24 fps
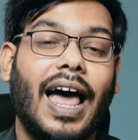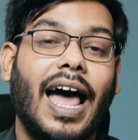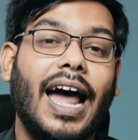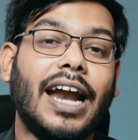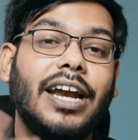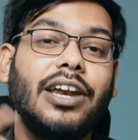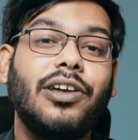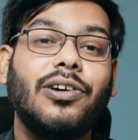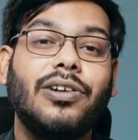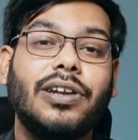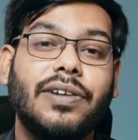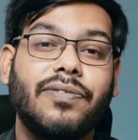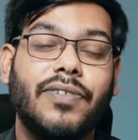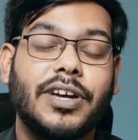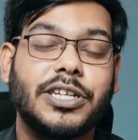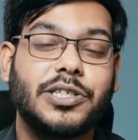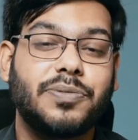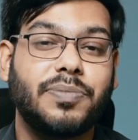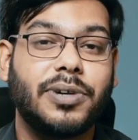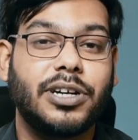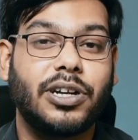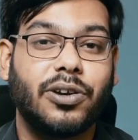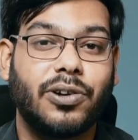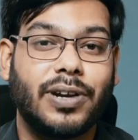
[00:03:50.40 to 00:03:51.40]
and your
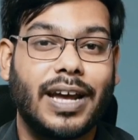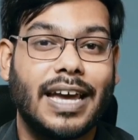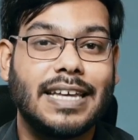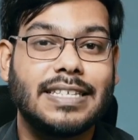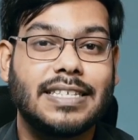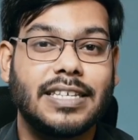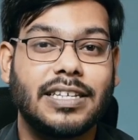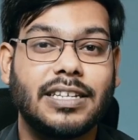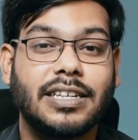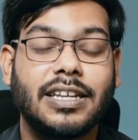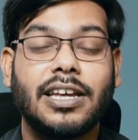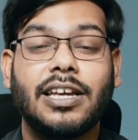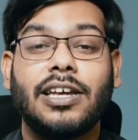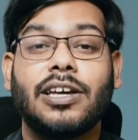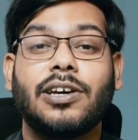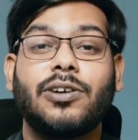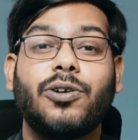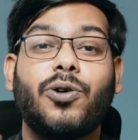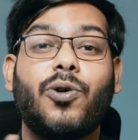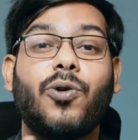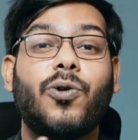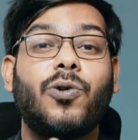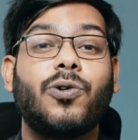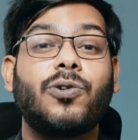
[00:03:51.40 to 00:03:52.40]
investment horizon
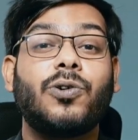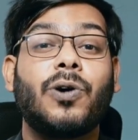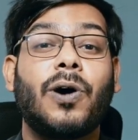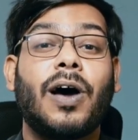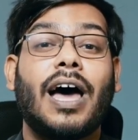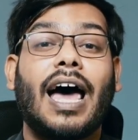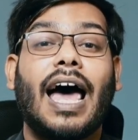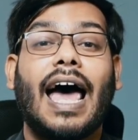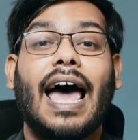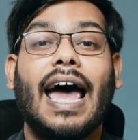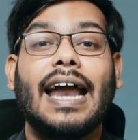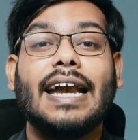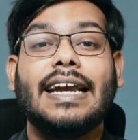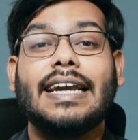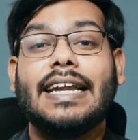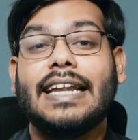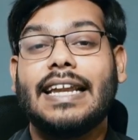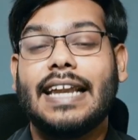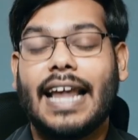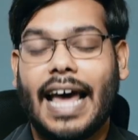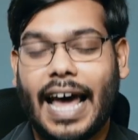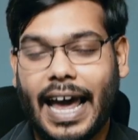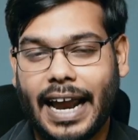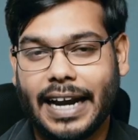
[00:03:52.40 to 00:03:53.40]
go hand
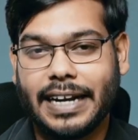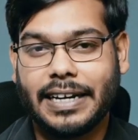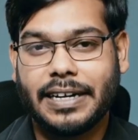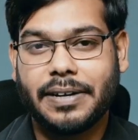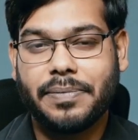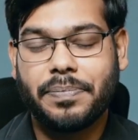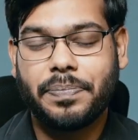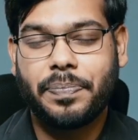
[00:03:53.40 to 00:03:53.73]
in hand.